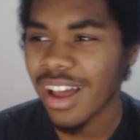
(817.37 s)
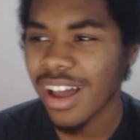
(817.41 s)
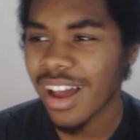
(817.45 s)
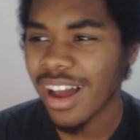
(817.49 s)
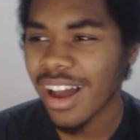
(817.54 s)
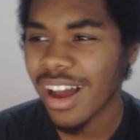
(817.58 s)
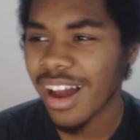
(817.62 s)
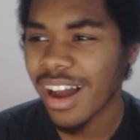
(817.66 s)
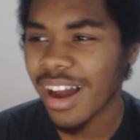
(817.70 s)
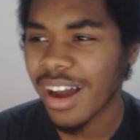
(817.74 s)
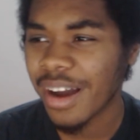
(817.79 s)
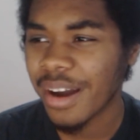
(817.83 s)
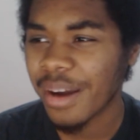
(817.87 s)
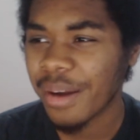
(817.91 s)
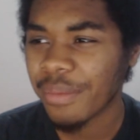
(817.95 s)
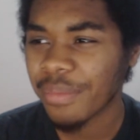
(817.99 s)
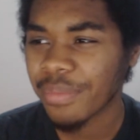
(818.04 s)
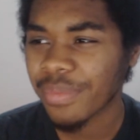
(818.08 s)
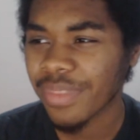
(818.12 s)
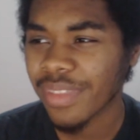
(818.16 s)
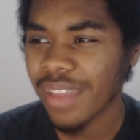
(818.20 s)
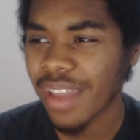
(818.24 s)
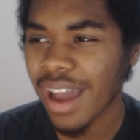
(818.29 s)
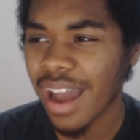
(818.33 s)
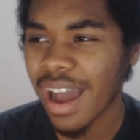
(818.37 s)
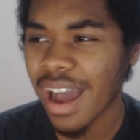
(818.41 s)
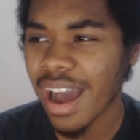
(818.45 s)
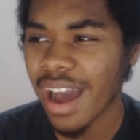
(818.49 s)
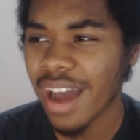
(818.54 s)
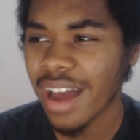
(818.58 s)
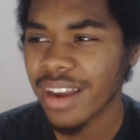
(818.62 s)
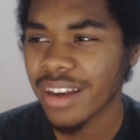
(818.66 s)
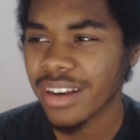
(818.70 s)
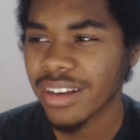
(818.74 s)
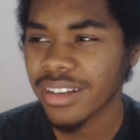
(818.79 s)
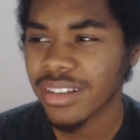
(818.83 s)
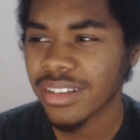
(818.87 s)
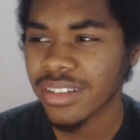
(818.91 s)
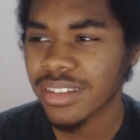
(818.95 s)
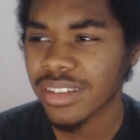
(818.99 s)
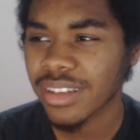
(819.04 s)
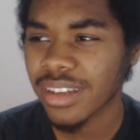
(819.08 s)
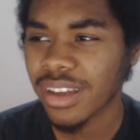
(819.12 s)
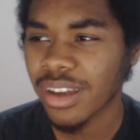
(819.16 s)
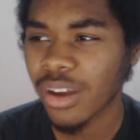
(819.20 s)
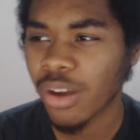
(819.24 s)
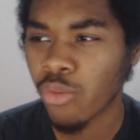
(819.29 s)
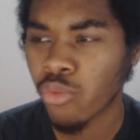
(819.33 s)
And
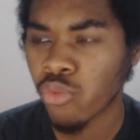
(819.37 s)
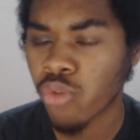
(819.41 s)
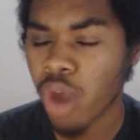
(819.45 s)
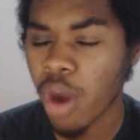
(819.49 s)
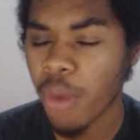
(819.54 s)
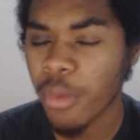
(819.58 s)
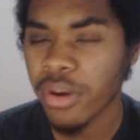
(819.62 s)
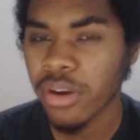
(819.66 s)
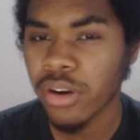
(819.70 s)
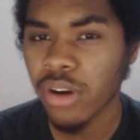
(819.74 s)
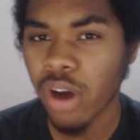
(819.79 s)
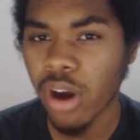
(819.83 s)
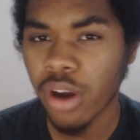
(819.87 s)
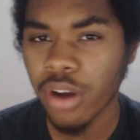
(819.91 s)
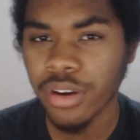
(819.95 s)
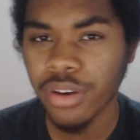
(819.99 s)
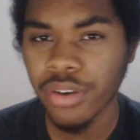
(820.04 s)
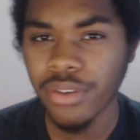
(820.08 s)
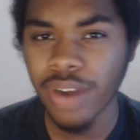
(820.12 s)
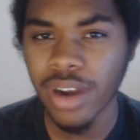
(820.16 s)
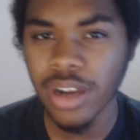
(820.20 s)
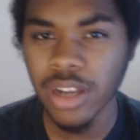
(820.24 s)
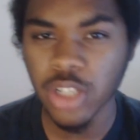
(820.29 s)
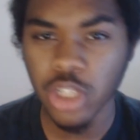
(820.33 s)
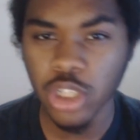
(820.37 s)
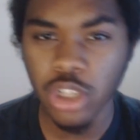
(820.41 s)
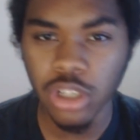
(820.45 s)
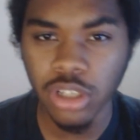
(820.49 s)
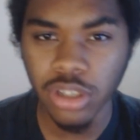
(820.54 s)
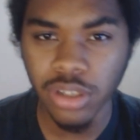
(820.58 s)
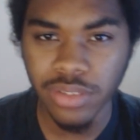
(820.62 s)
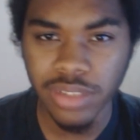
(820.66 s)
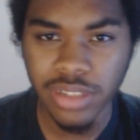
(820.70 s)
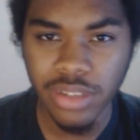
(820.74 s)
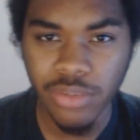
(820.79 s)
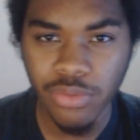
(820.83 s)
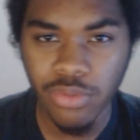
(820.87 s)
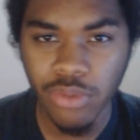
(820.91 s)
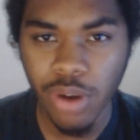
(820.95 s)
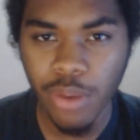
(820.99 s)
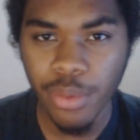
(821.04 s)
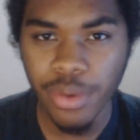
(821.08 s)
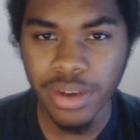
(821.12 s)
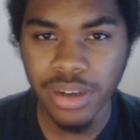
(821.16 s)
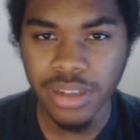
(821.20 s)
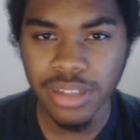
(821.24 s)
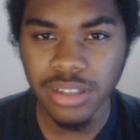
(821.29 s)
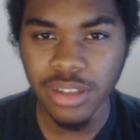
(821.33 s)
Robin on the right, just because obviously
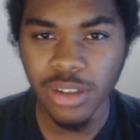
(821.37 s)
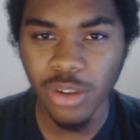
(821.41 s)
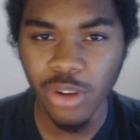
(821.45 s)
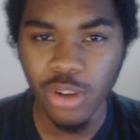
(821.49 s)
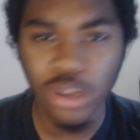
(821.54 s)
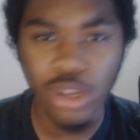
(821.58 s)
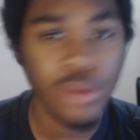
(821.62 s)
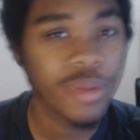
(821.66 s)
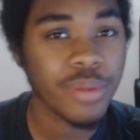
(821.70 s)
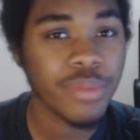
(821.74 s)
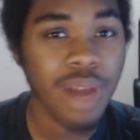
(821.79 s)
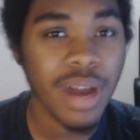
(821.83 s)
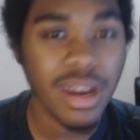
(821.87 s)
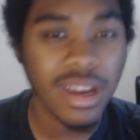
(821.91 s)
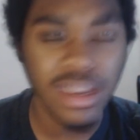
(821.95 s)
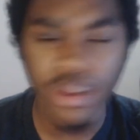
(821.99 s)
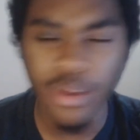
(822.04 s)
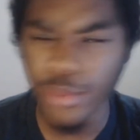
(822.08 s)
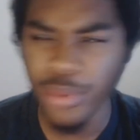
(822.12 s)
Robin is slowly coming back.